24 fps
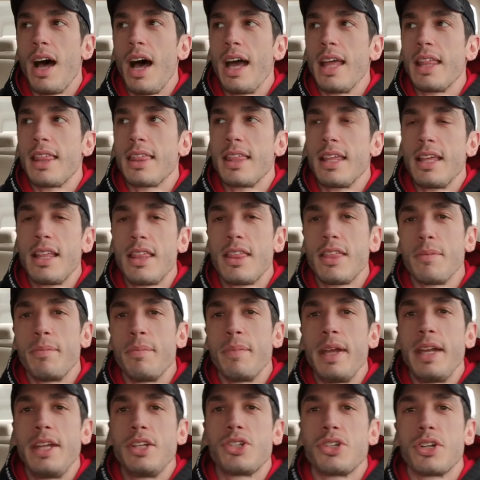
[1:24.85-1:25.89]
I think the
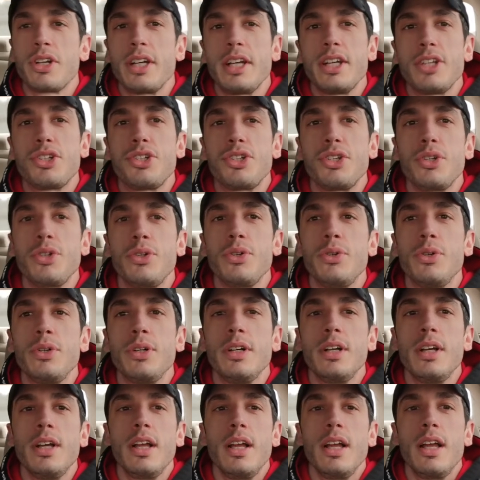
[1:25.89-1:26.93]
major issue
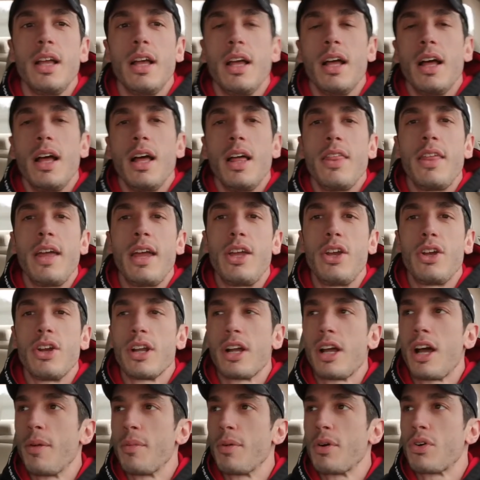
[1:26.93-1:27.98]
that you're
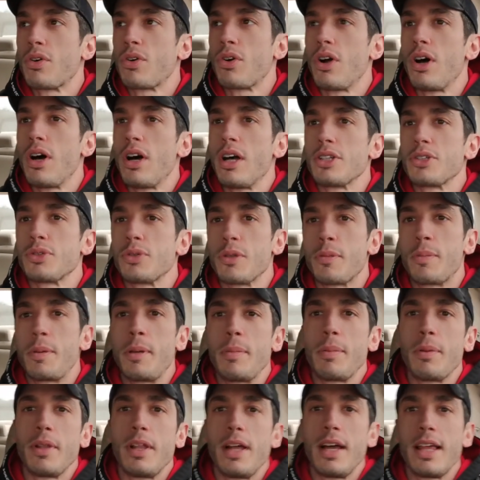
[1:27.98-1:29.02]
going to come across with
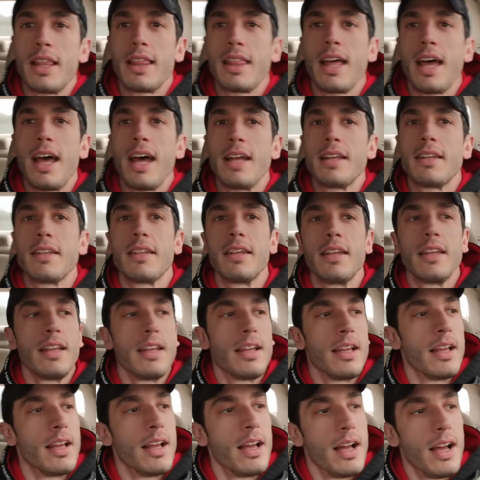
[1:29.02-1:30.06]
people like that
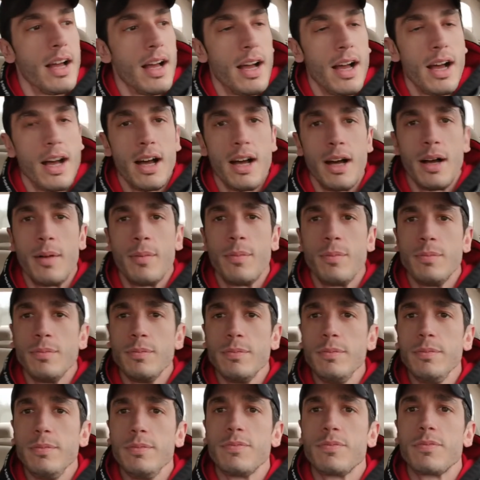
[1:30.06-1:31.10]

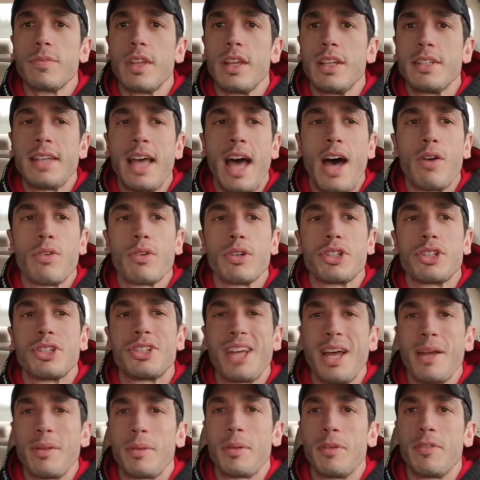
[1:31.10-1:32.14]
uh, is how
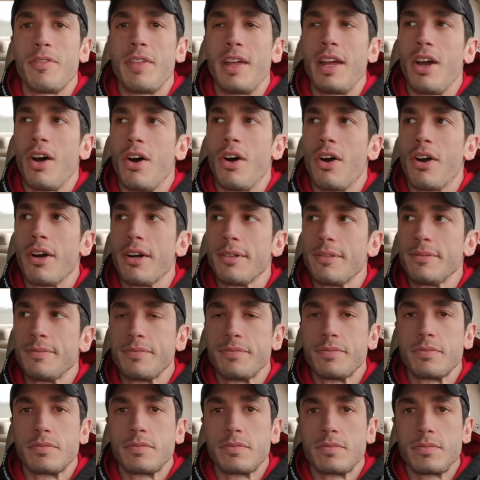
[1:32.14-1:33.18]
receptive they are
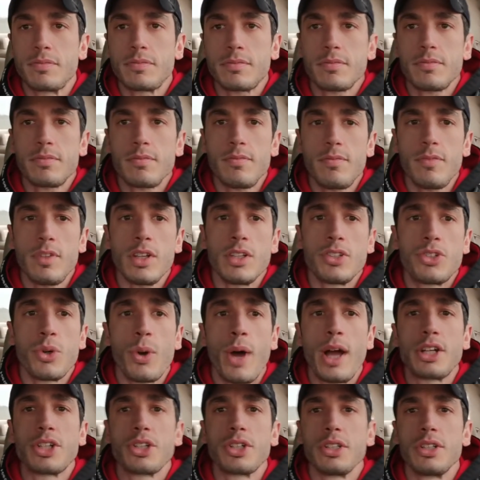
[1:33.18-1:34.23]

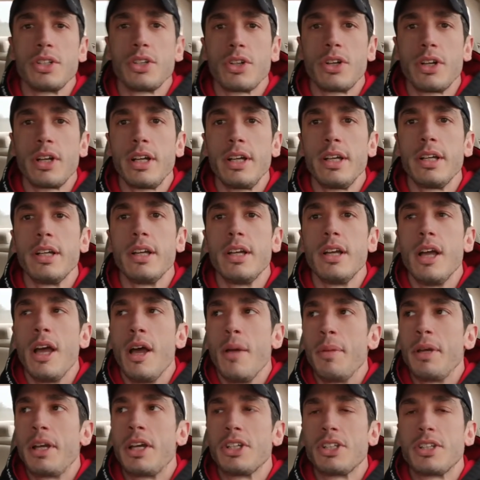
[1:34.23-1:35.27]
to actually learning.
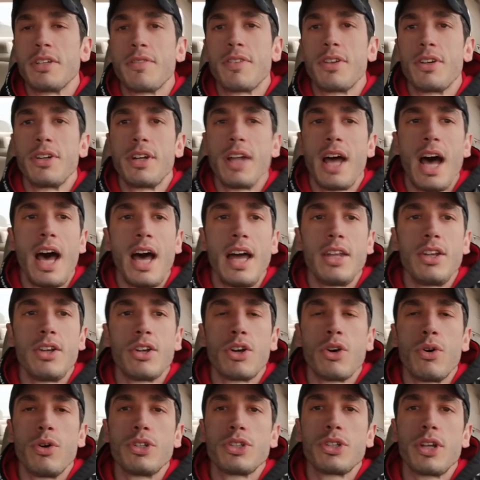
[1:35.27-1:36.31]
Because if they're not,
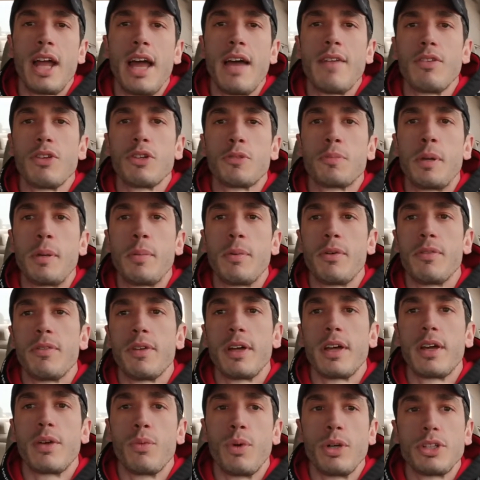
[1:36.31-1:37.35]
you're always going to have those people
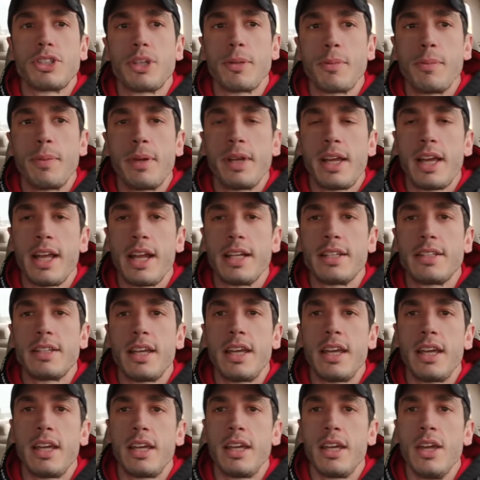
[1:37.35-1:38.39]
like, what supplement can I
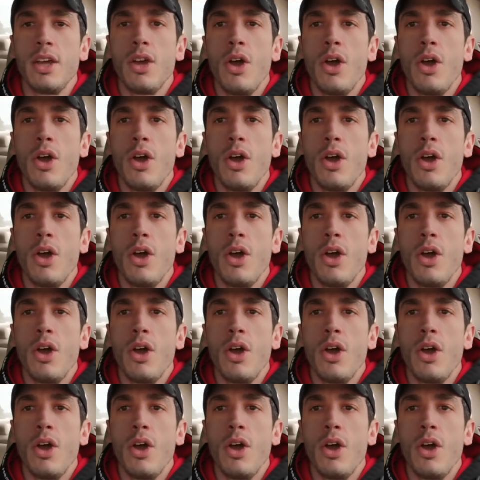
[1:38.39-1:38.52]
take?